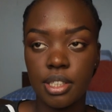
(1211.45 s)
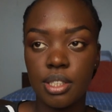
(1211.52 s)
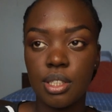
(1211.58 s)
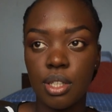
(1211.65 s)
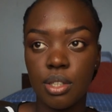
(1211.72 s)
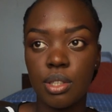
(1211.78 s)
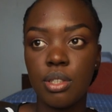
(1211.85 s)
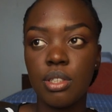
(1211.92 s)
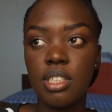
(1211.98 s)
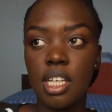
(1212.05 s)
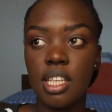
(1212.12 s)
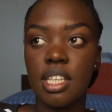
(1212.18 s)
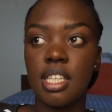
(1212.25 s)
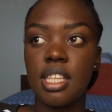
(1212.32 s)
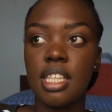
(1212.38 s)
So those
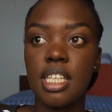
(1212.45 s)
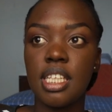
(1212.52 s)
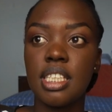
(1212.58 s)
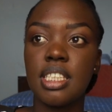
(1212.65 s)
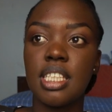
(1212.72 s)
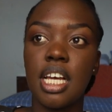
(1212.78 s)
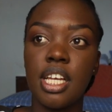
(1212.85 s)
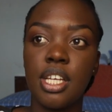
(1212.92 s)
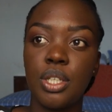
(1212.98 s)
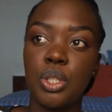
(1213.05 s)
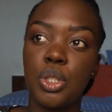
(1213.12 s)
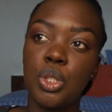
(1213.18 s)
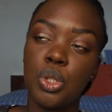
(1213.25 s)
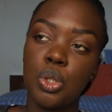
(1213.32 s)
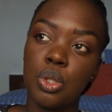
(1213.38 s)
are the things that you
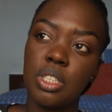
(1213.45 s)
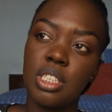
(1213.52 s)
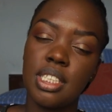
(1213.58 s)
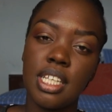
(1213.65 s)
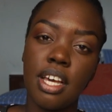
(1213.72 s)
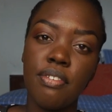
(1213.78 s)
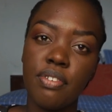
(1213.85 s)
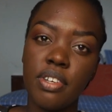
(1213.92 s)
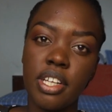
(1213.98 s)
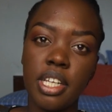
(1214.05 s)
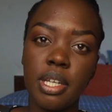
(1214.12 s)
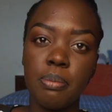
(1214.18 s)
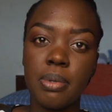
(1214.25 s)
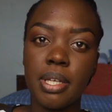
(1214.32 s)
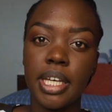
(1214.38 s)
should
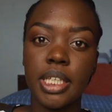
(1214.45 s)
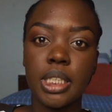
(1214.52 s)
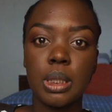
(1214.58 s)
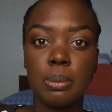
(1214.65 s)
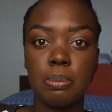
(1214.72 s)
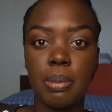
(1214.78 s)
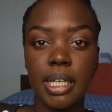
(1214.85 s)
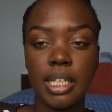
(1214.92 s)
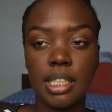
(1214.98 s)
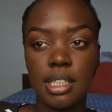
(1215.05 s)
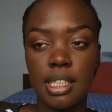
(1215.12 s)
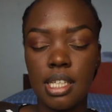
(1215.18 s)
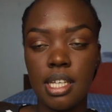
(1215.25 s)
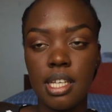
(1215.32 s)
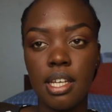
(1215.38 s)
definitely be
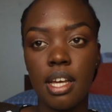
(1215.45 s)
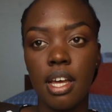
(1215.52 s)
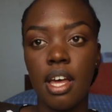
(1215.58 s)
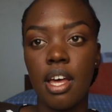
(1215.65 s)
expecting.